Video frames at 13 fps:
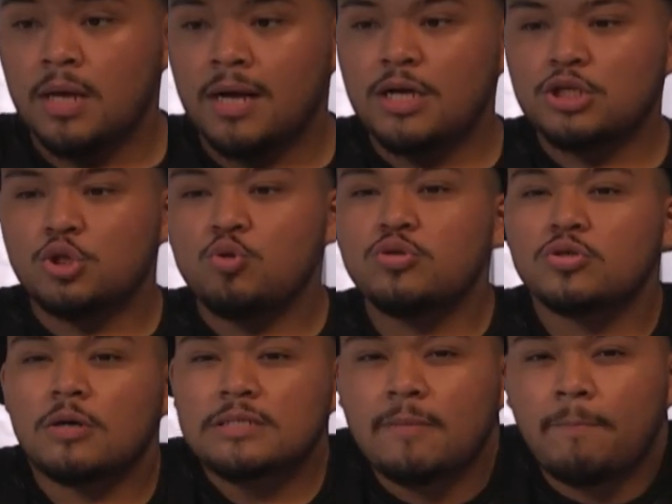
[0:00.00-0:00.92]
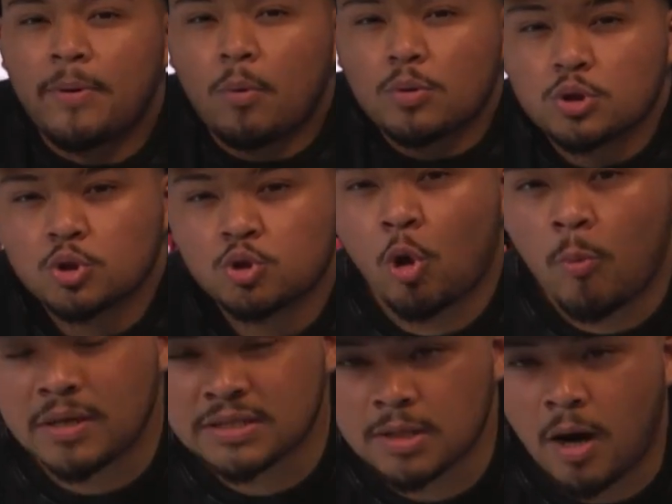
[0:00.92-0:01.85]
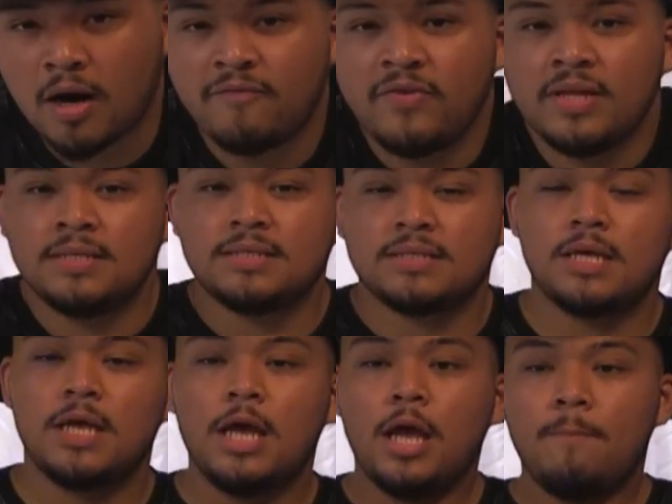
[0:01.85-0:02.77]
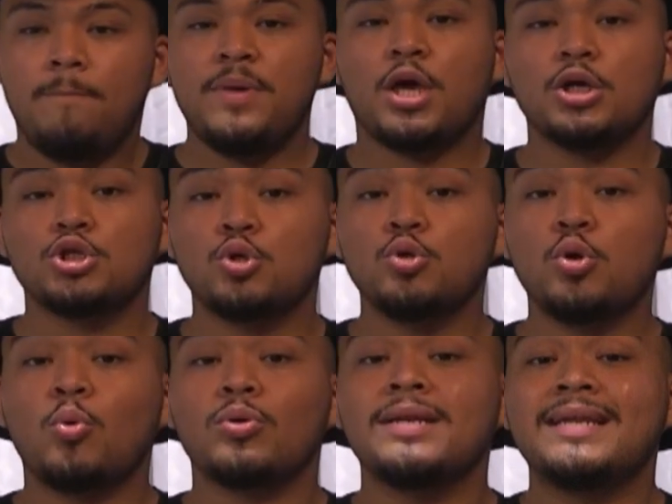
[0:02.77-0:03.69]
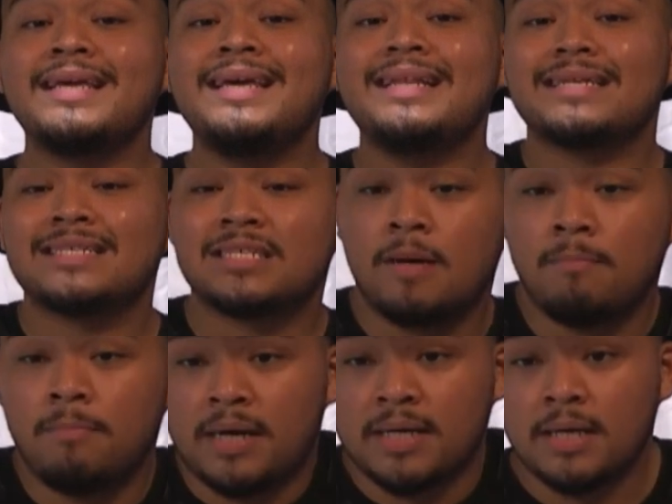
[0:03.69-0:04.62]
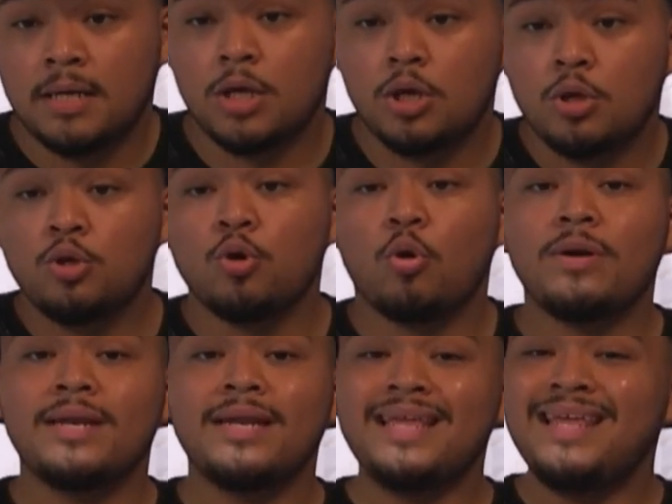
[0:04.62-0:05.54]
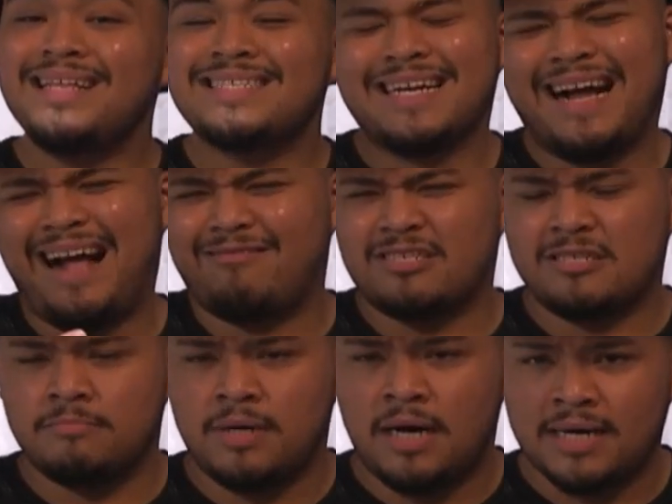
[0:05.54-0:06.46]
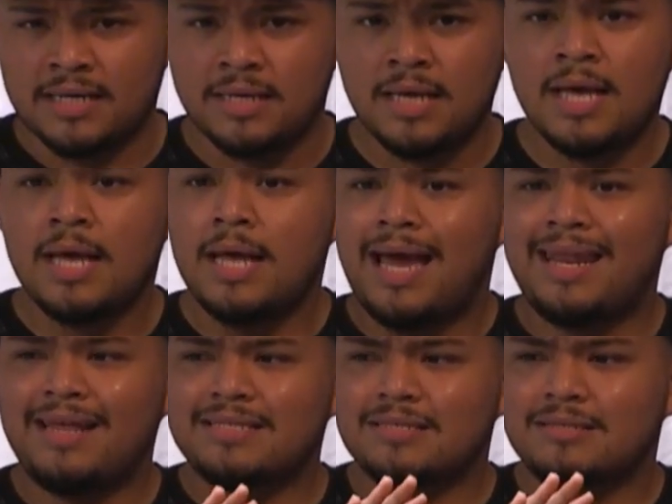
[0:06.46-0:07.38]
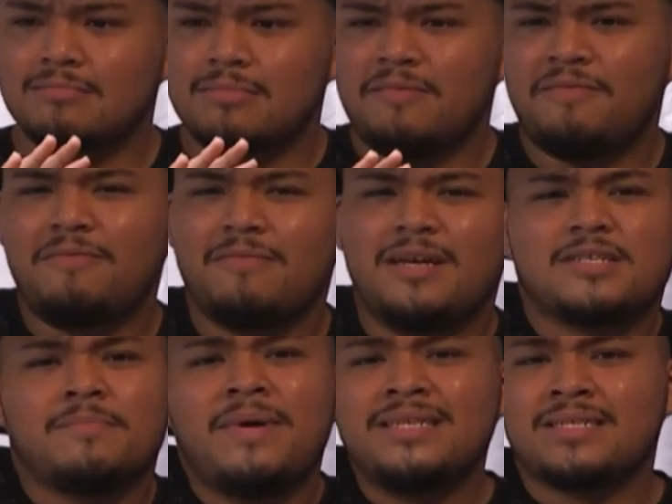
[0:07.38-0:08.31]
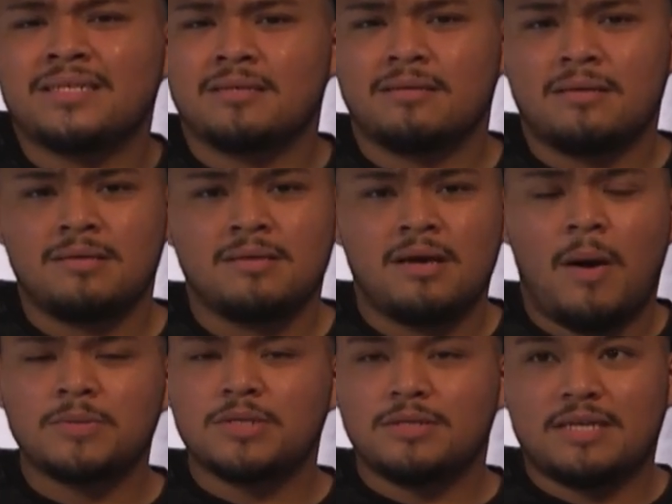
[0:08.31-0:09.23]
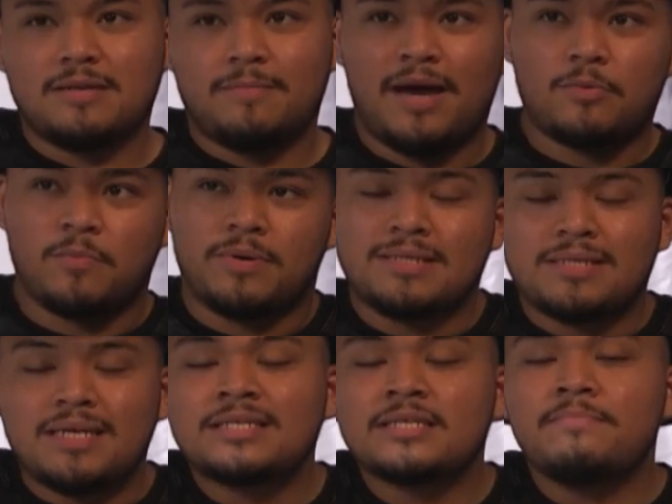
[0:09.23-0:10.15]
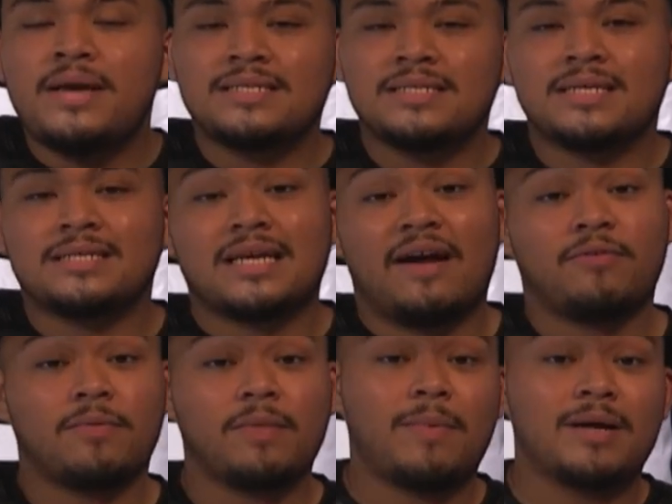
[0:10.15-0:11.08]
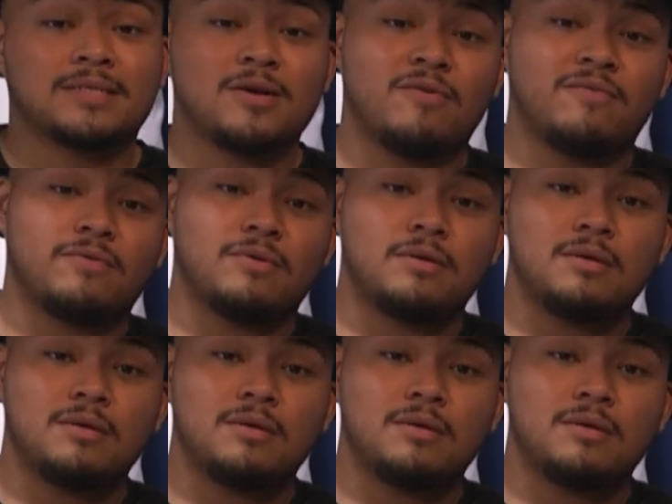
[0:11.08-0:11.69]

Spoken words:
Because you start to build so much confidence because you don't need somebody. You don't need to have somebody. And it's amazing. I was gonna say a bad word, but it's amazing because I've done that myself.